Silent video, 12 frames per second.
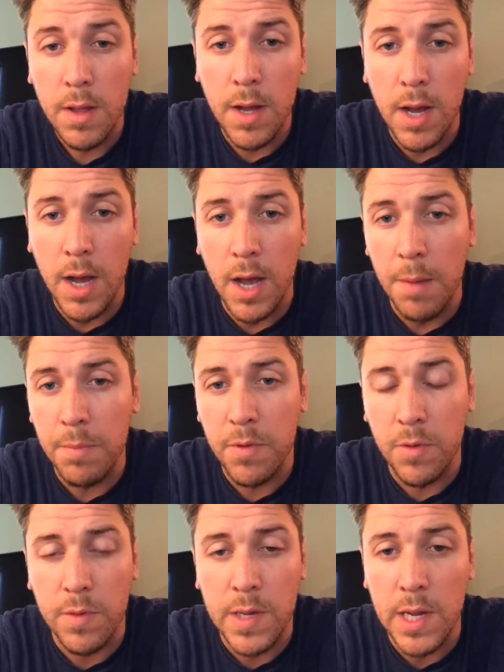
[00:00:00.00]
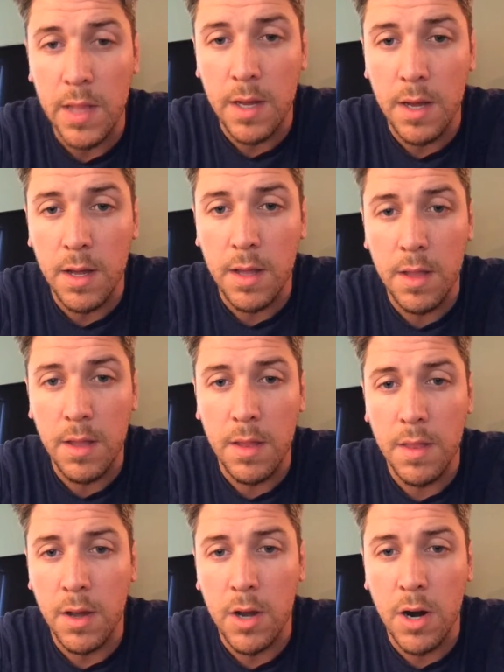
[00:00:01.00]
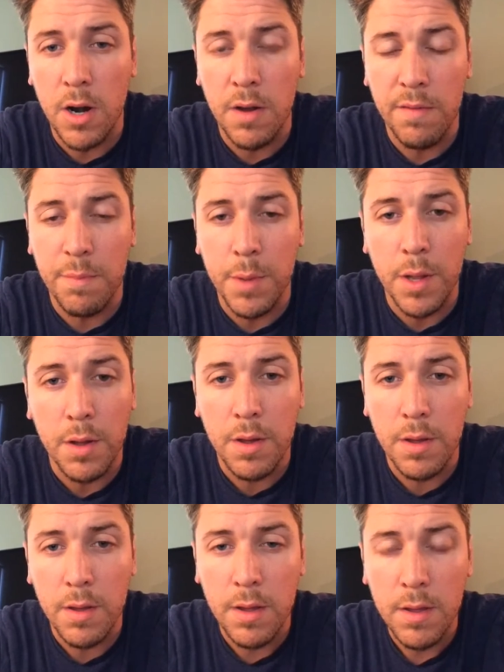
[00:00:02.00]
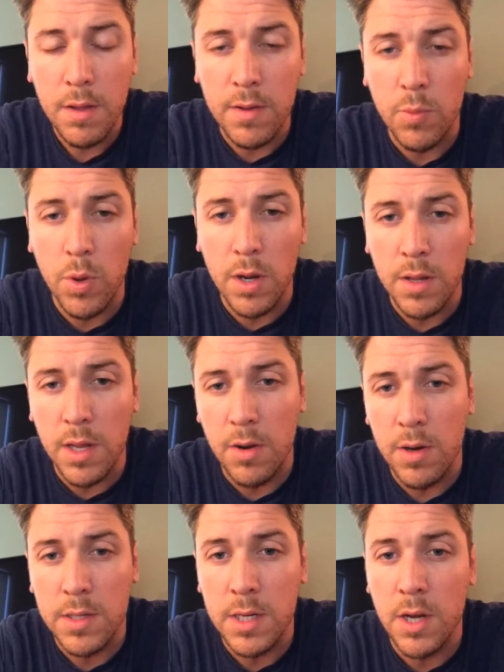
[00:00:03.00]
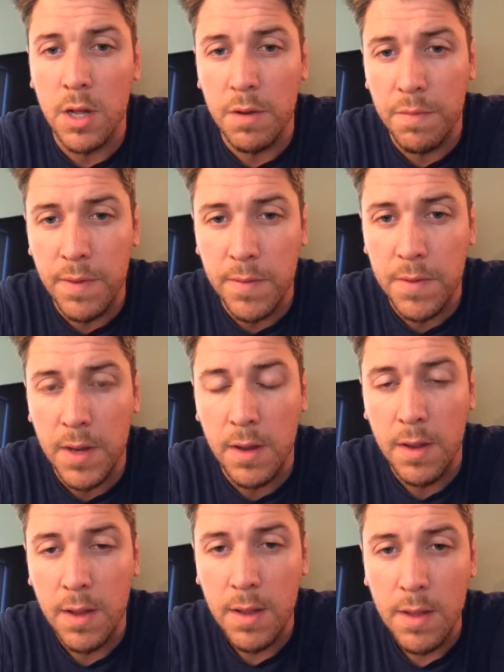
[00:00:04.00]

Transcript: So say that the carton of milk is 1 liter, it's $1.50,